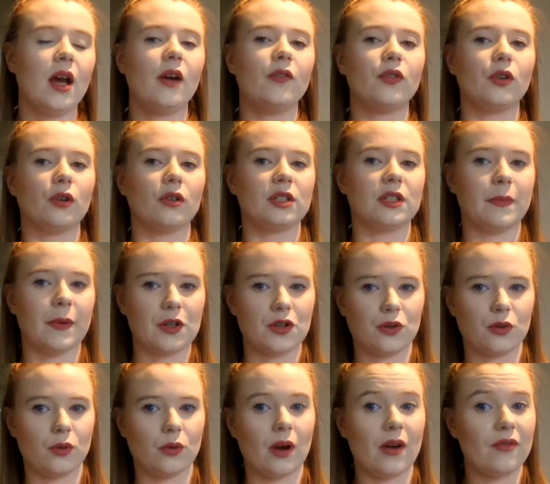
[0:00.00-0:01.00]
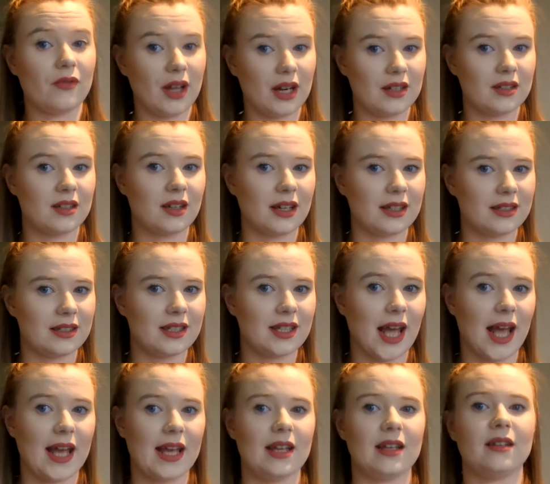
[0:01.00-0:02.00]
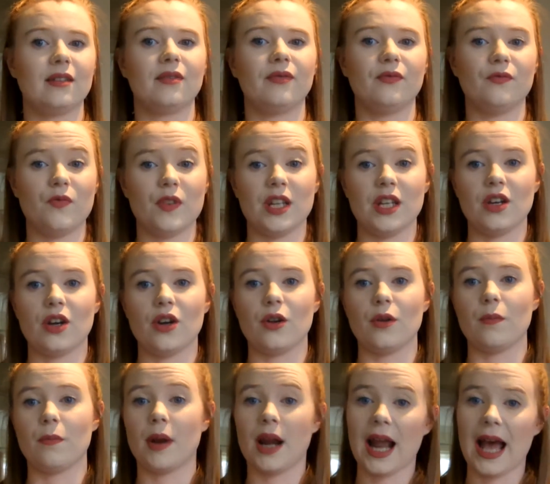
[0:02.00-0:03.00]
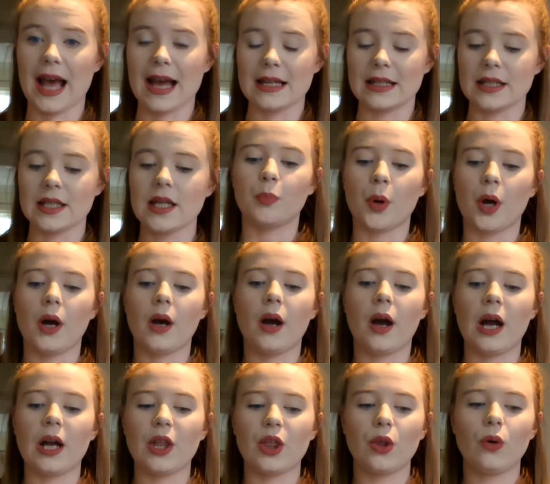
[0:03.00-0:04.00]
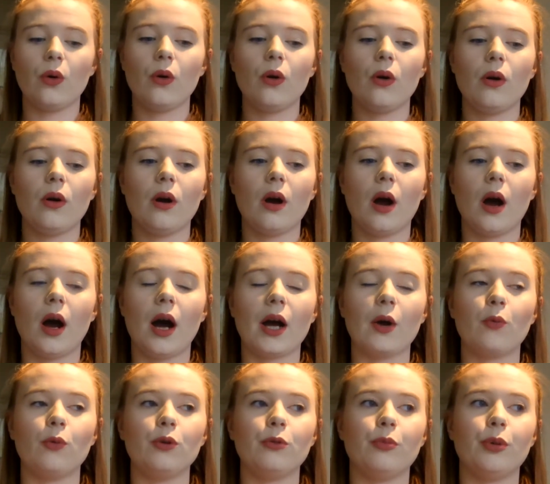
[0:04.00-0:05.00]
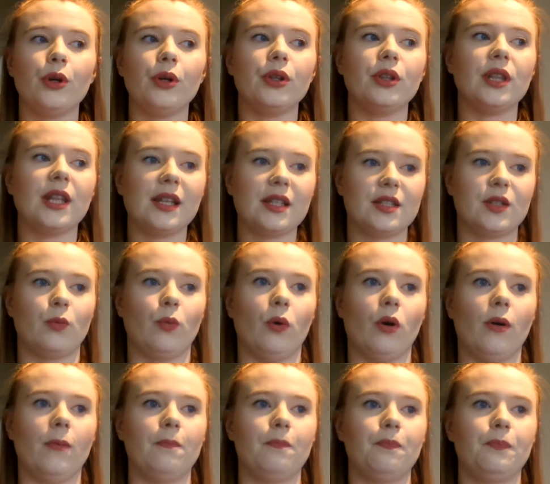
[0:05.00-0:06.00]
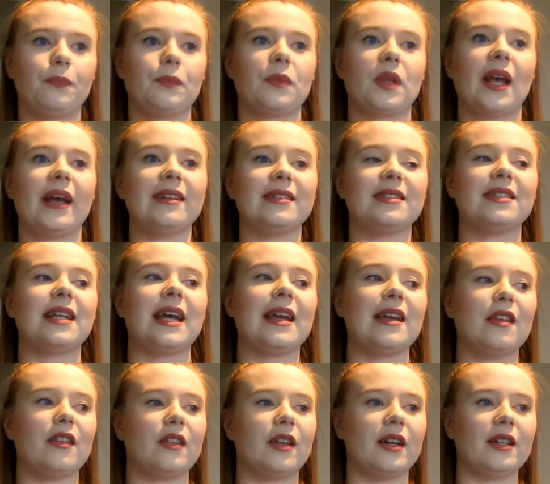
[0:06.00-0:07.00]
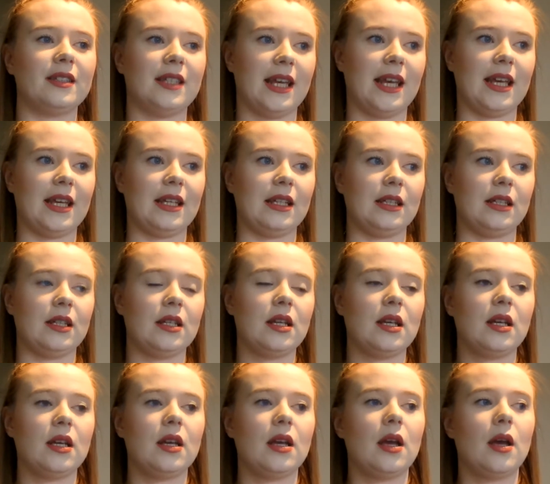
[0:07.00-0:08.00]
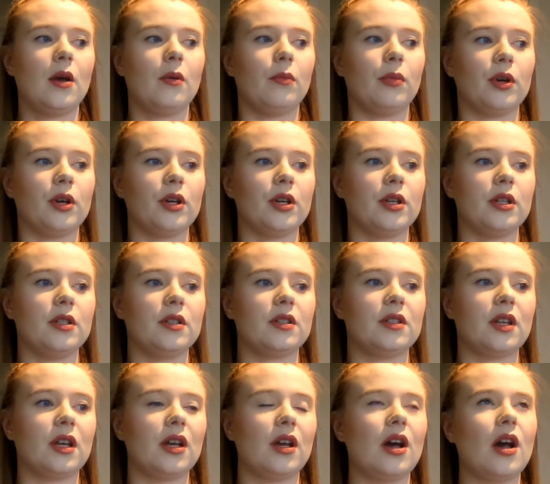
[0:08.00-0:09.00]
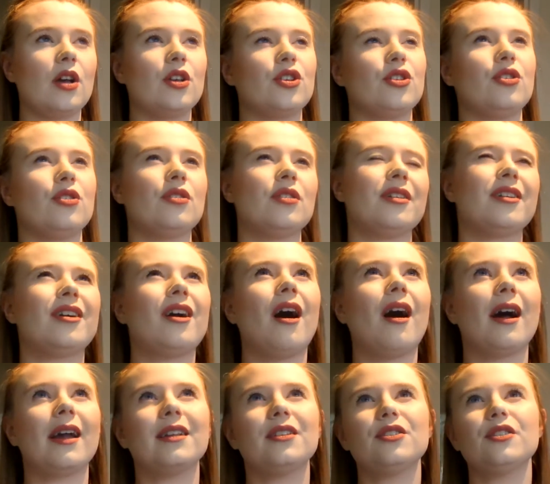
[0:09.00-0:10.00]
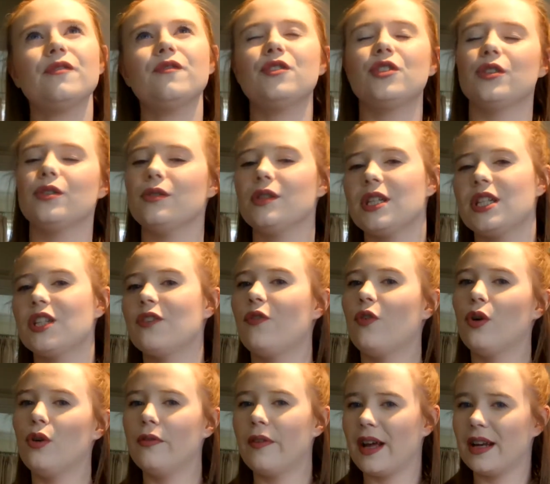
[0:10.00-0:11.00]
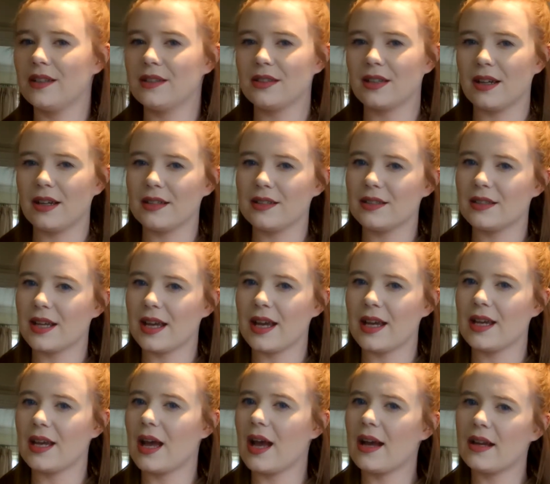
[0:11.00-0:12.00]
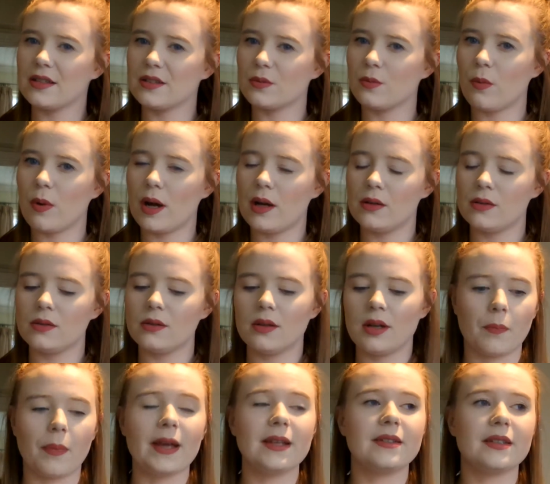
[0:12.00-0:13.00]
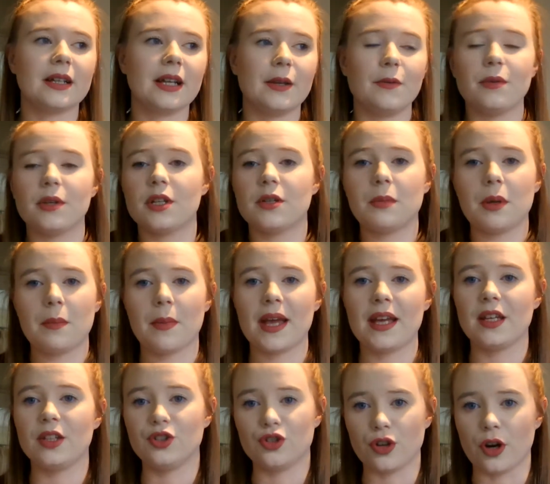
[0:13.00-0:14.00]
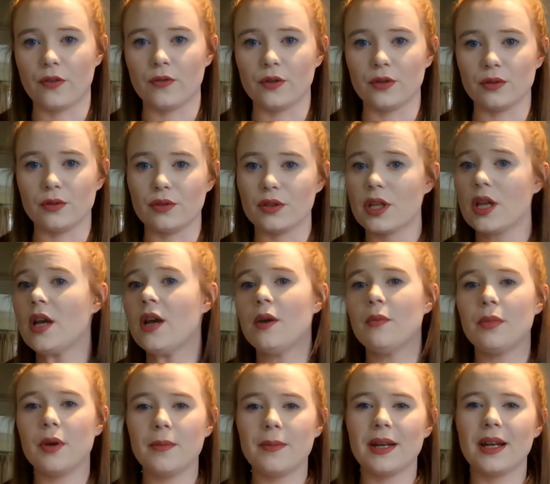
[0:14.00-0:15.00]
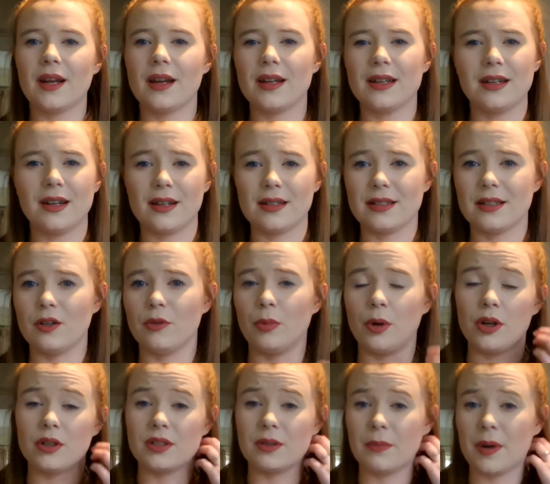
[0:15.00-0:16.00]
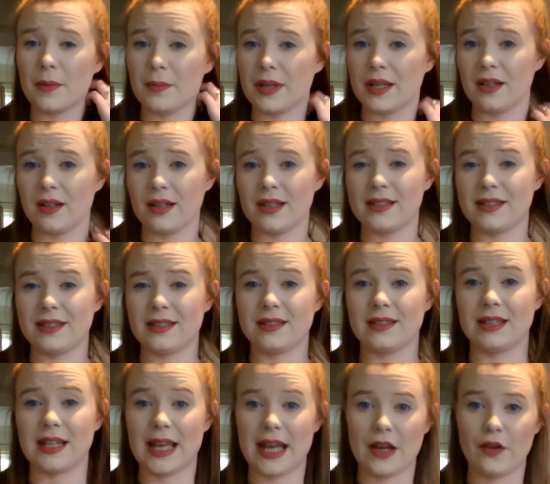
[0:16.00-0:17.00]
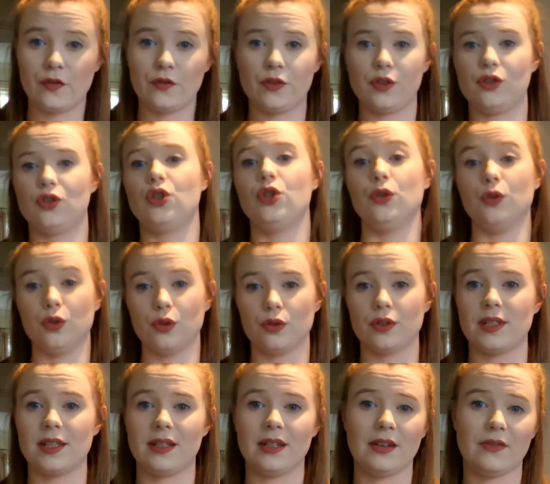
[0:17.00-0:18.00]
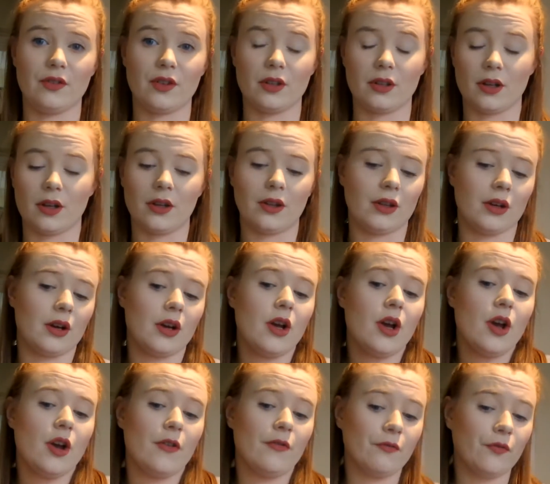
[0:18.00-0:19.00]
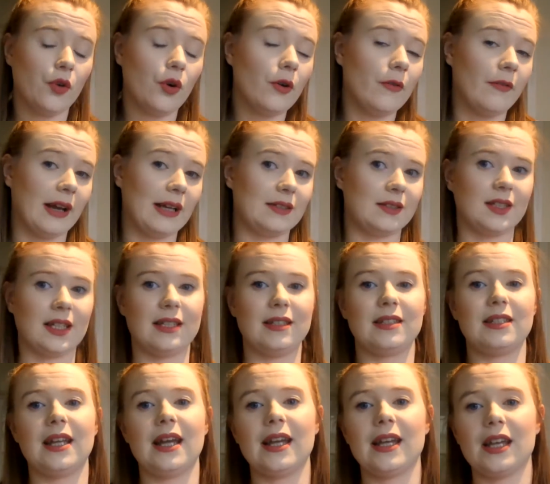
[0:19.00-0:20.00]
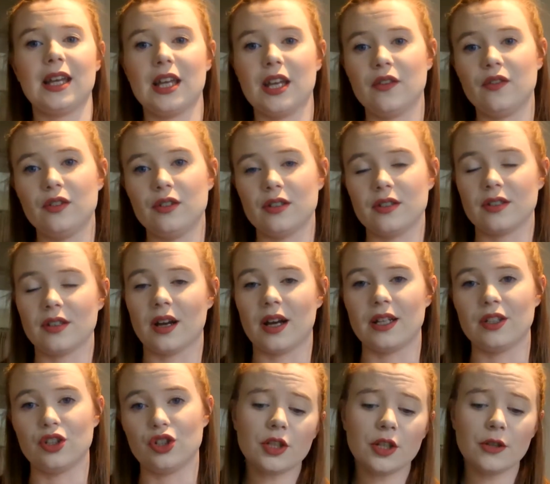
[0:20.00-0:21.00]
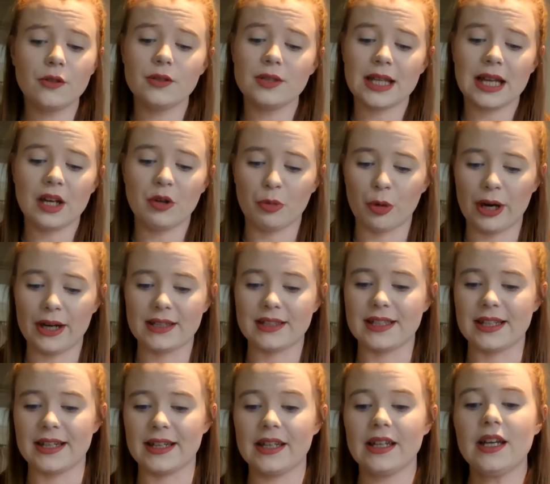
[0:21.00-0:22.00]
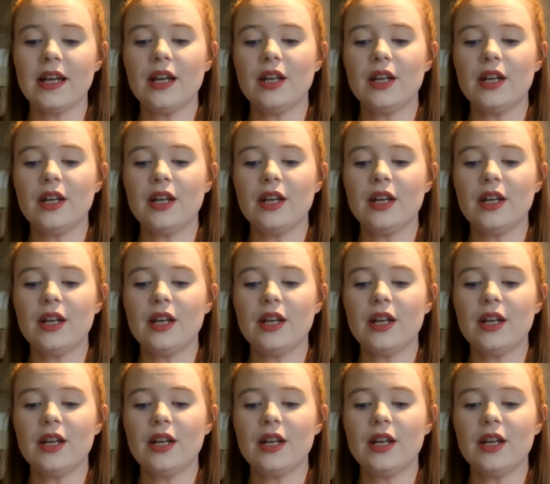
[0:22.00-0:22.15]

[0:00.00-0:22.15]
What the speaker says: I've got a special Valentine's Day video planned, but I thought I would put this one as day 13 because you can kind of do this for Valentine's Day as well. Basically, we're going to be making truffles, put them in like a nice little box. It might be a nice gift to your significant other for Valentine's Day if you decide to celebrate it.